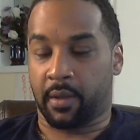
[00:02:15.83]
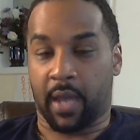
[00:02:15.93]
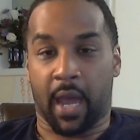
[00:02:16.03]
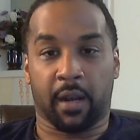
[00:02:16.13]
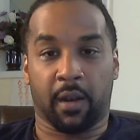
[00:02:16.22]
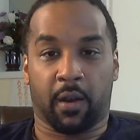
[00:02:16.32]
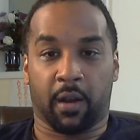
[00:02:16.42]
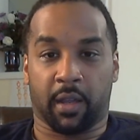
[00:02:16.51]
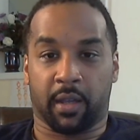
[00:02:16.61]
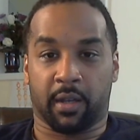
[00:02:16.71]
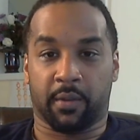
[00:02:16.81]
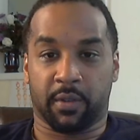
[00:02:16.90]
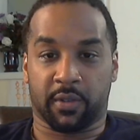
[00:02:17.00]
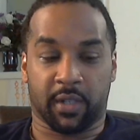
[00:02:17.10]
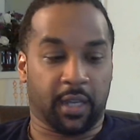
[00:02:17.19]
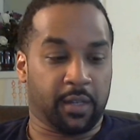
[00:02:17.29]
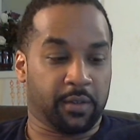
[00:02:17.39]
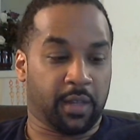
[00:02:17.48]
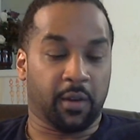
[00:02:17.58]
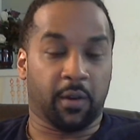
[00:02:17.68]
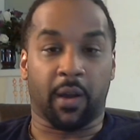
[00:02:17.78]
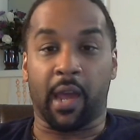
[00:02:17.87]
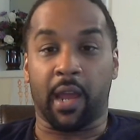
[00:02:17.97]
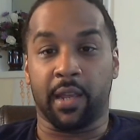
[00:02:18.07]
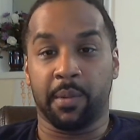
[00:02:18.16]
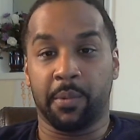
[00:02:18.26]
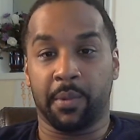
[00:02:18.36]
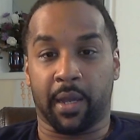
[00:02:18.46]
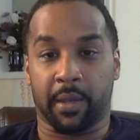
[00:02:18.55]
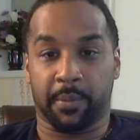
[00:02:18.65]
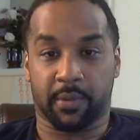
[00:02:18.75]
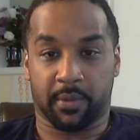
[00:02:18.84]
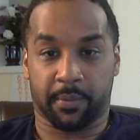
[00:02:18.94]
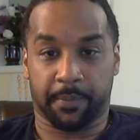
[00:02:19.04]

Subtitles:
cataloging of the slaves, they all had Hebrew names.